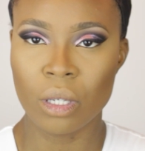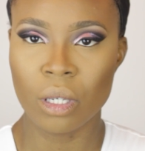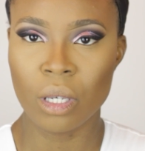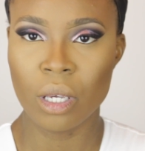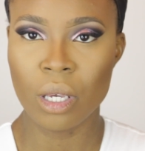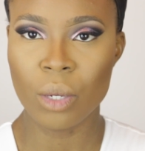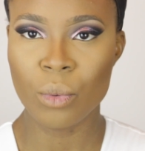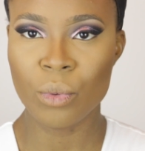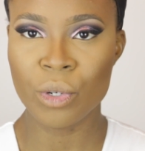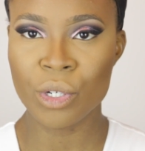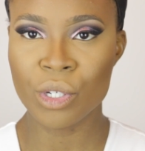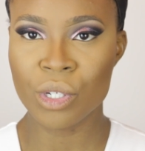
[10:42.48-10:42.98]

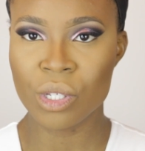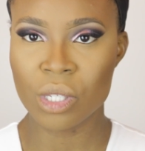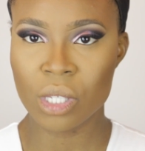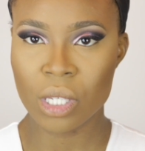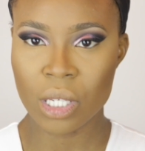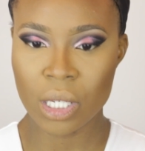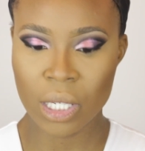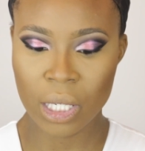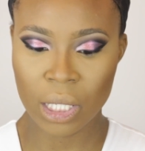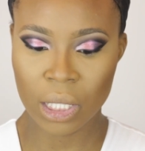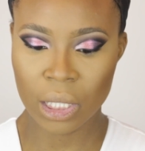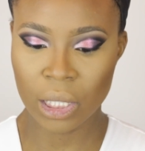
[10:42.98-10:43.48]
Okay, we're just
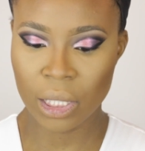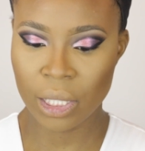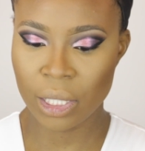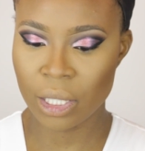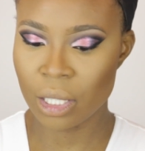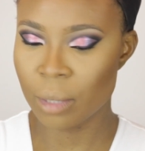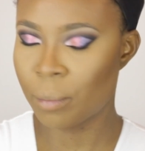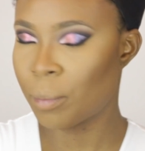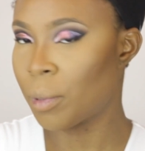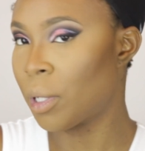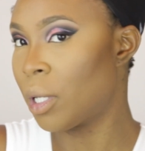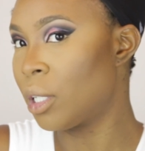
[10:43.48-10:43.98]
gonna
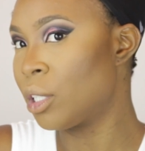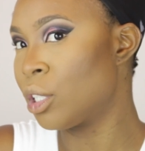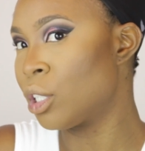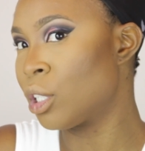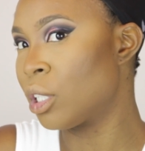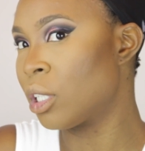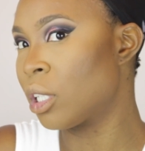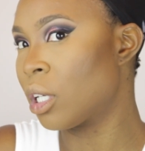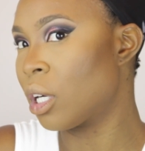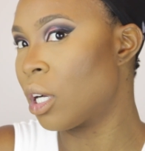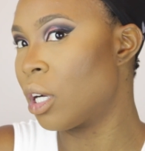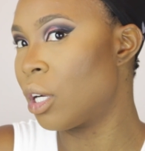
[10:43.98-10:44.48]
clean up under
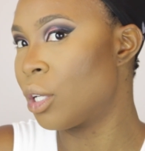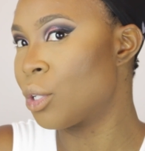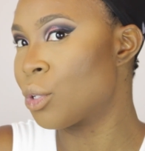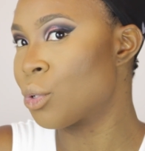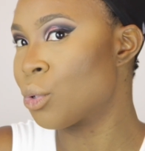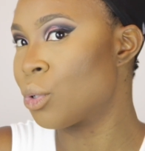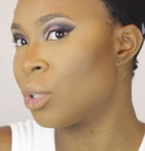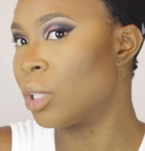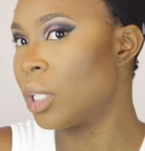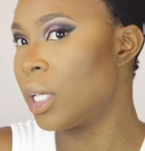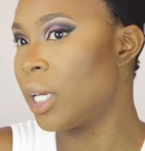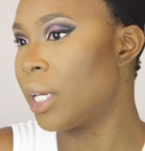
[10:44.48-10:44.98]
our
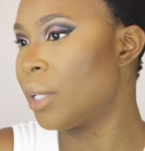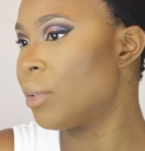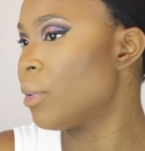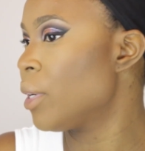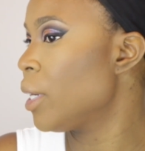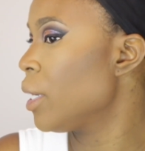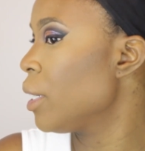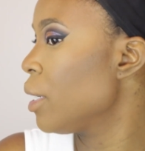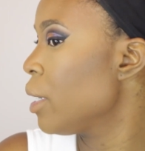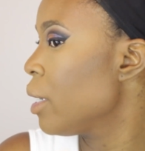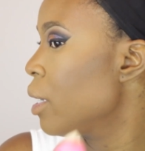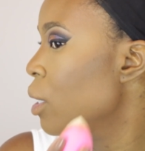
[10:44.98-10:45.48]
contour line
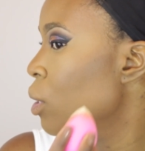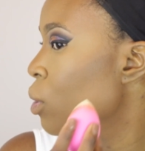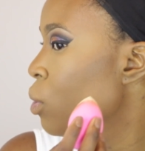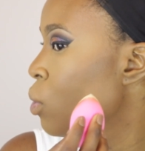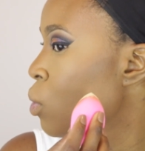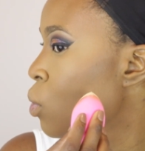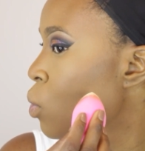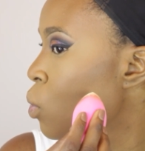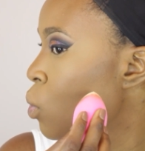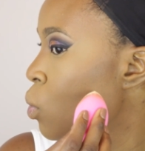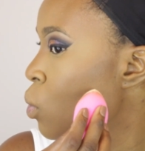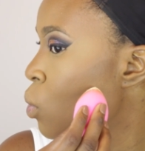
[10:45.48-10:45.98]
right now.